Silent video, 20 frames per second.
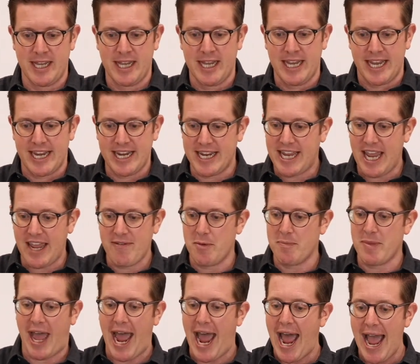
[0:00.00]
And he gave him
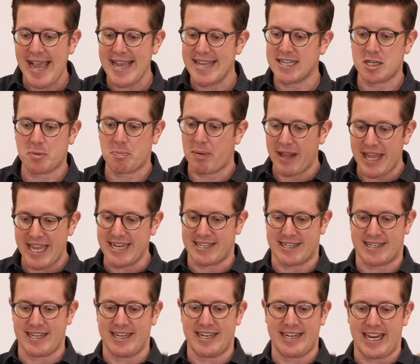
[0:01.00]
the highest place
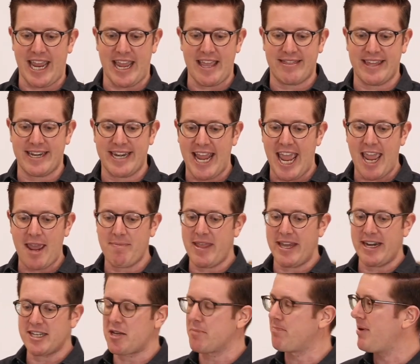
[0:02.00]
in the name
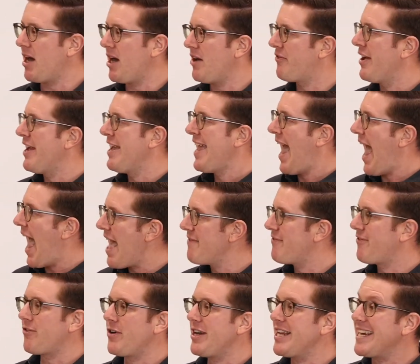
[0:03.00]
that is above
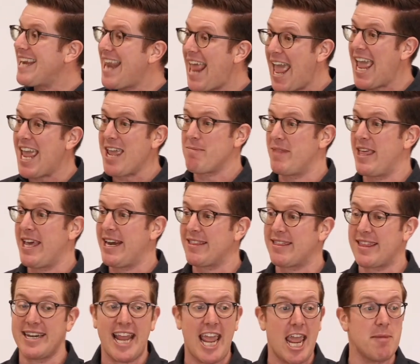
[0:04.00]
every name, that at
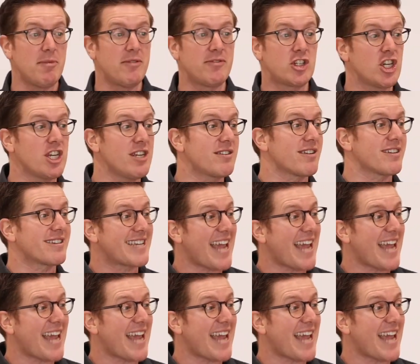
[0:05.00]
the name of Jesus,